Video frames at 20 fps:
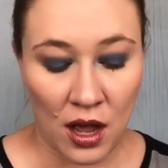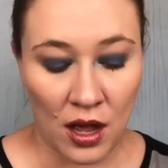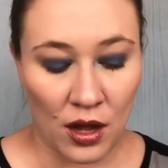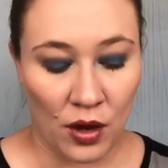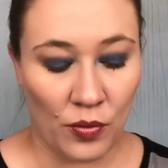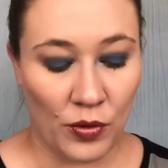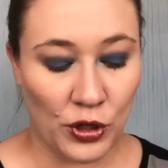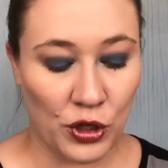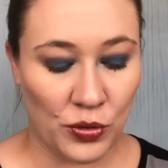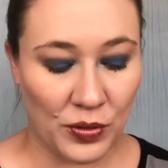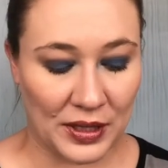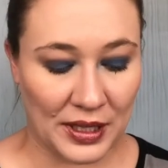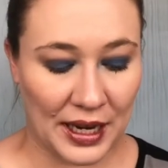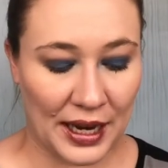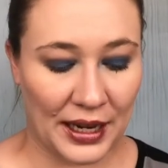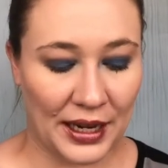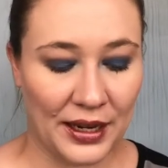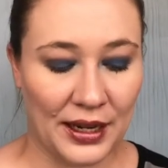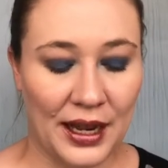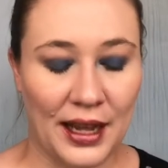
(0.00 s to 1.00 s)
which was
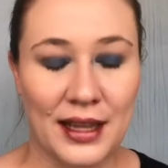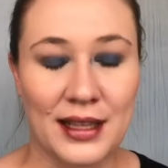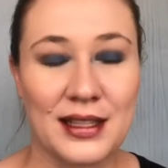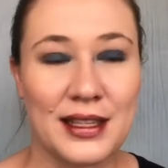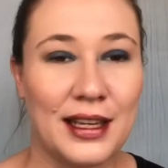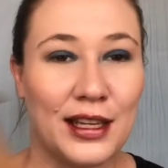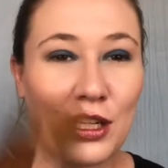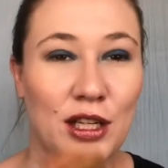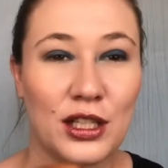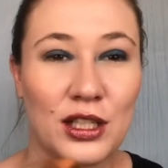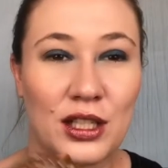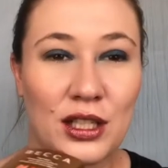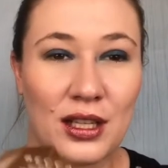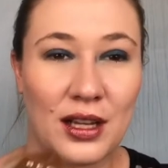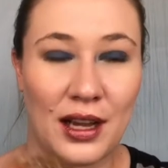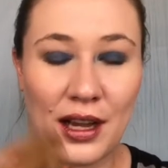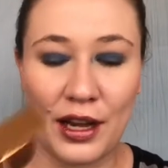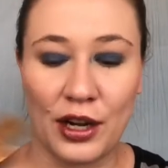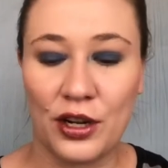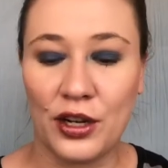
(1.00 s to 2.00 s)
kind of nice. It just,
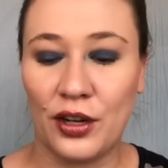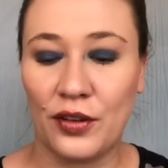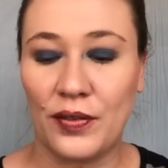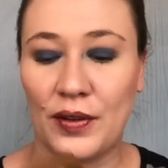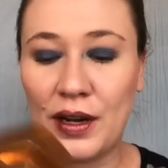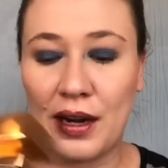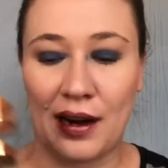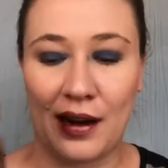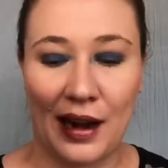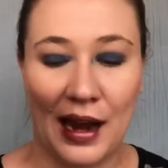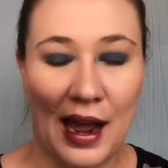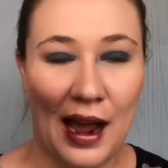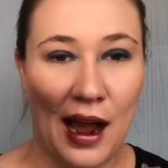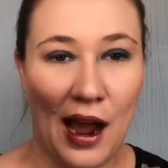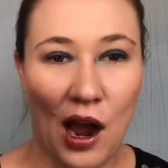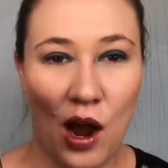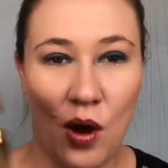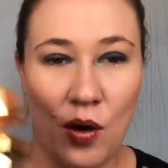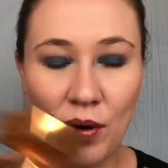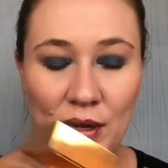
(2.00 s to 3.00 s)
I couldn't figure out
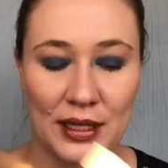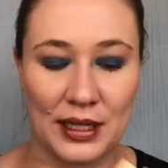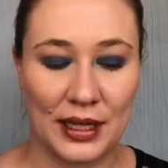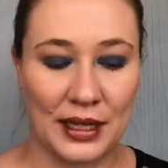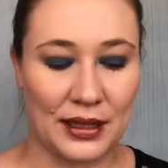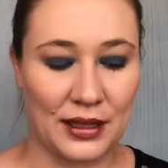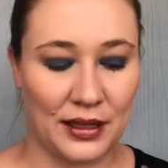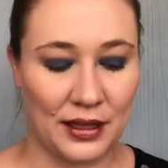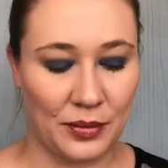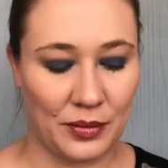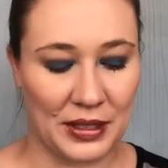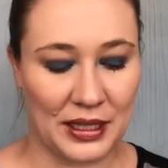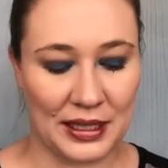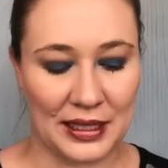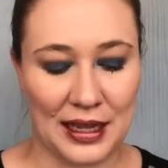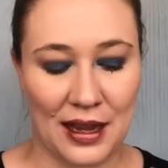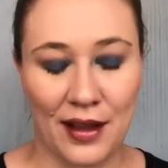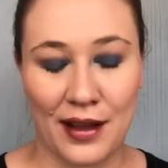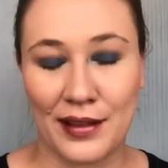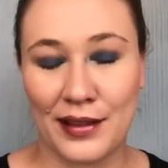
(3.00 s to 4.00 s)
how to get the lipsticks
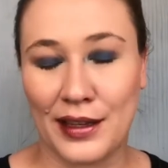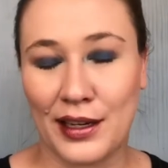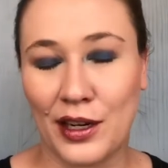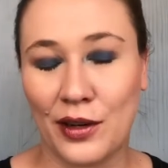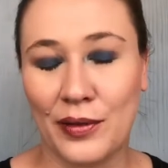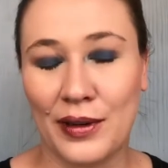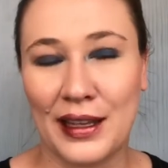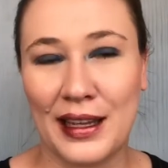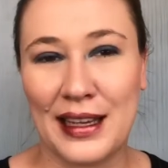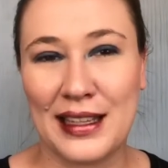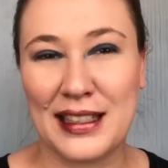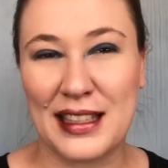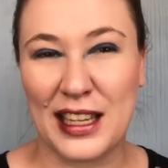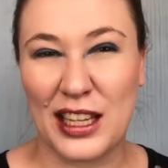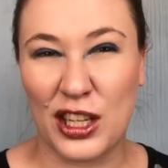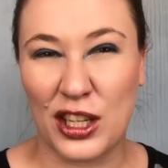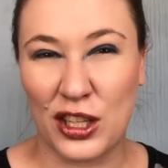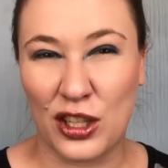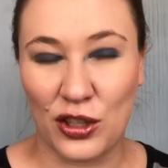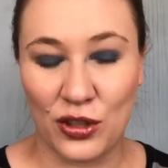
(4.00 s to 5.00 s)
out. And then I realized
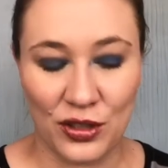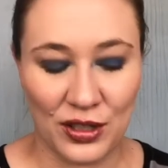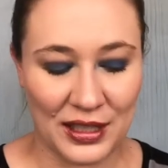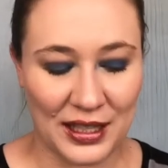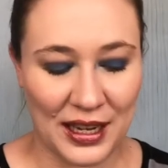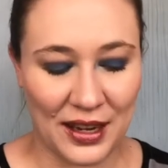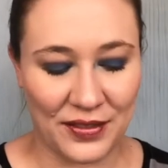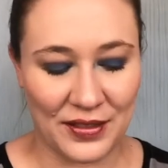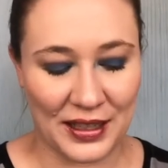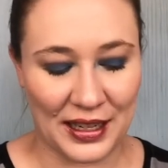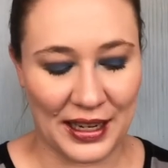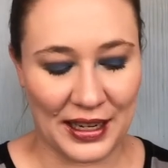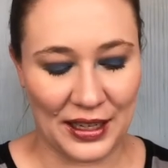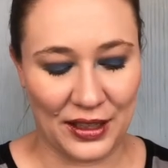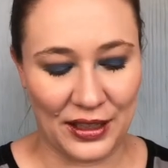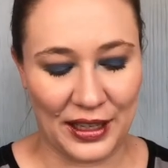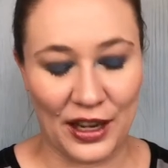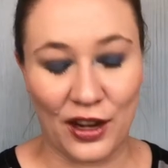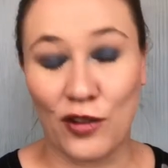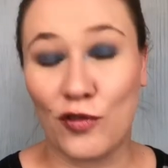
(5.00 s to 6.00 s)
like, you just have to kind of
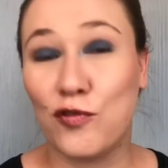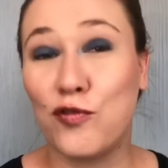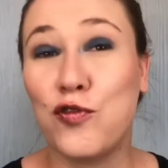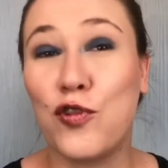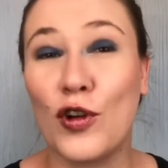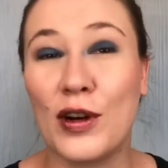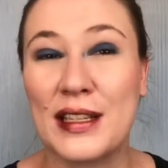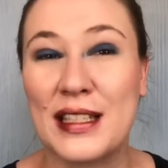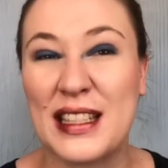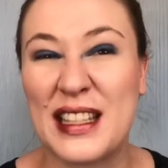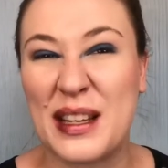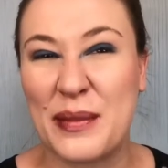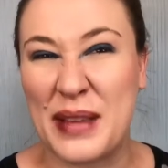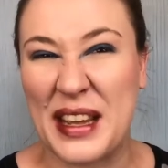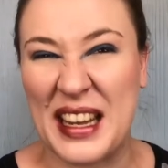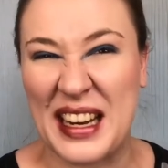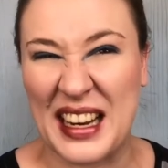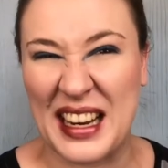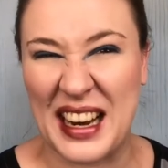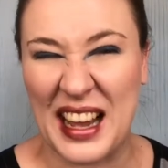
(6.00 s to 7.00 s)
like force them
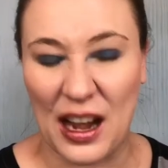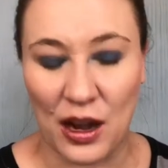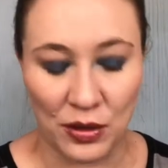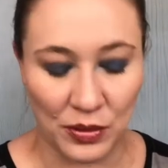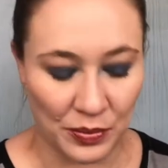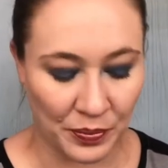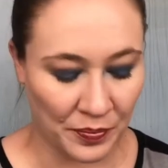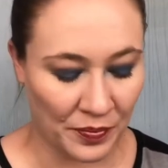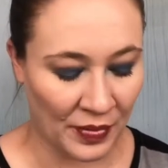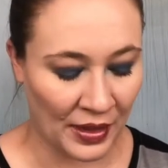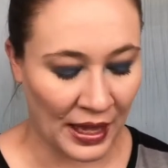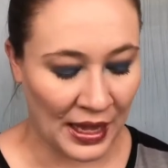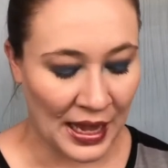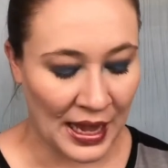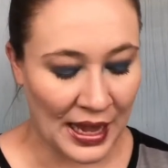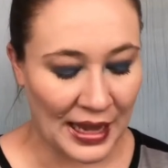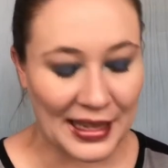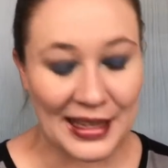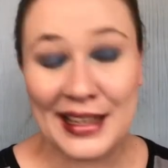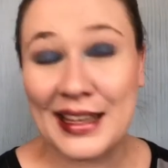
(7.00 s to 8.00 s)
in and out.
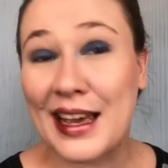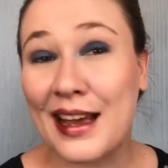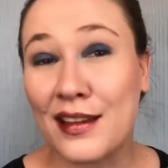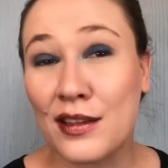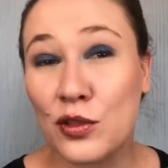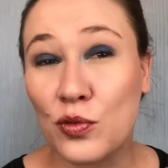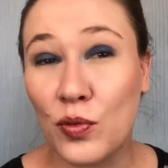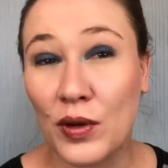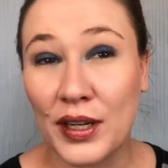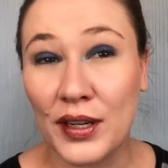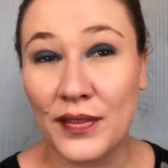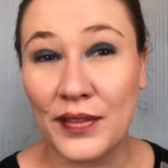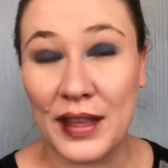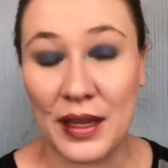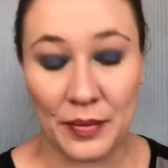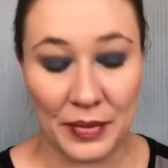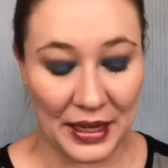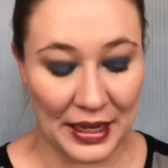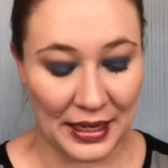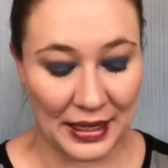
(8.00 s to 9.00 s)
Yes, one of
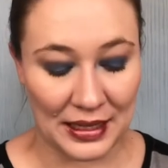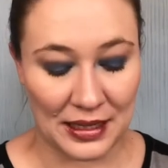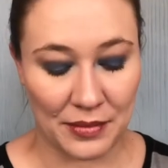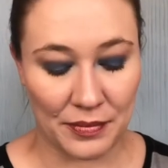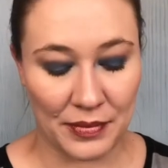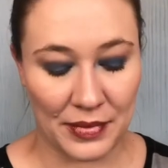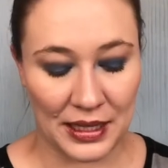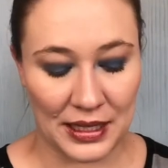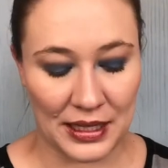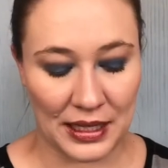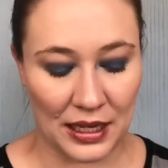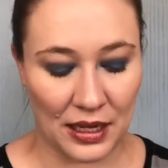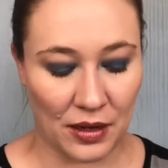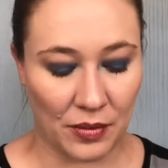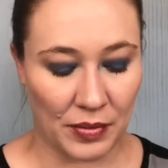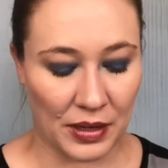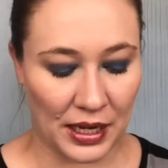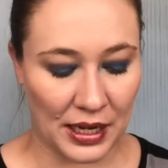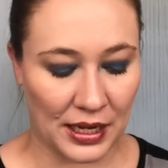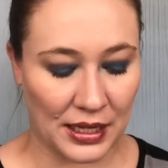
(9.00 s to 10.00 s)
them is missing
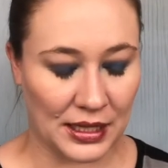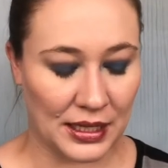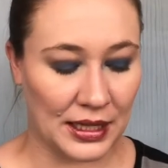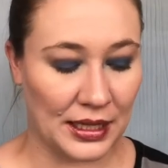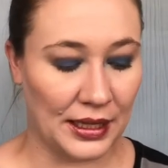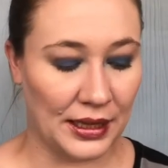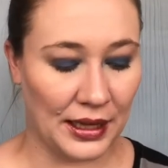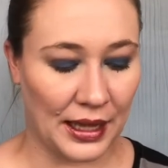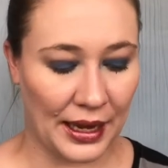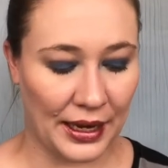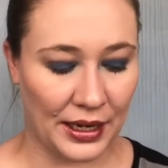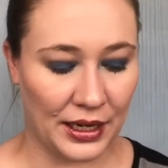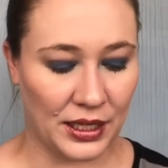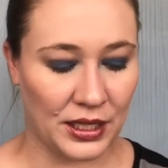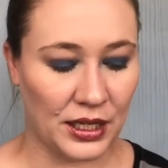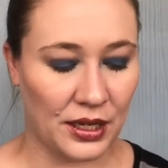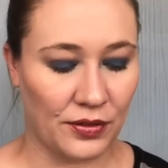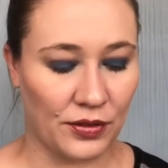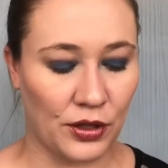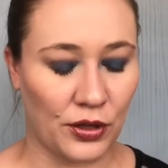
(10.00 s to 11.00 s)
because the
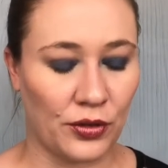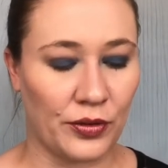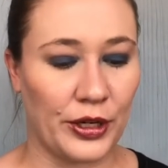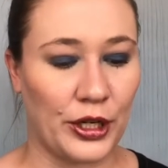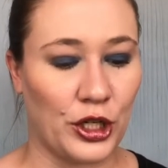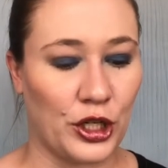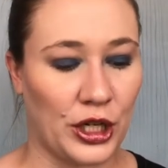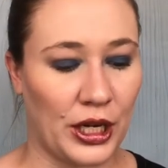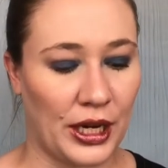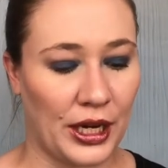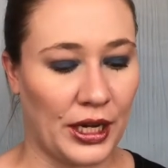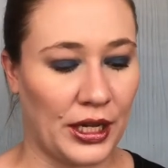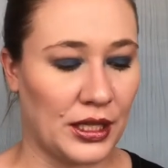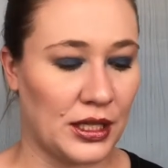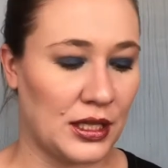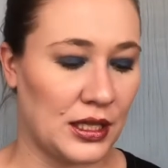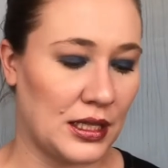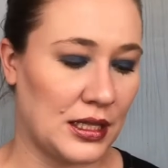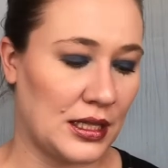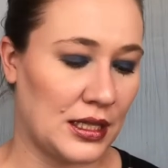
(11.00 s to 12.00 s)
lightest of the three
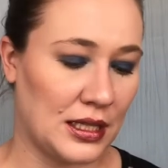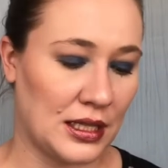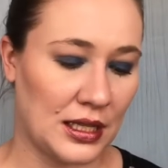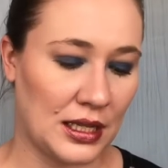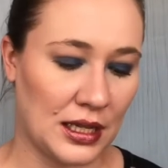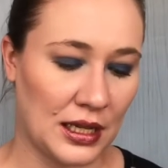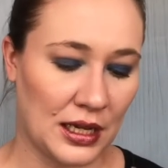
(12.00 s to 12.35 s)
shades,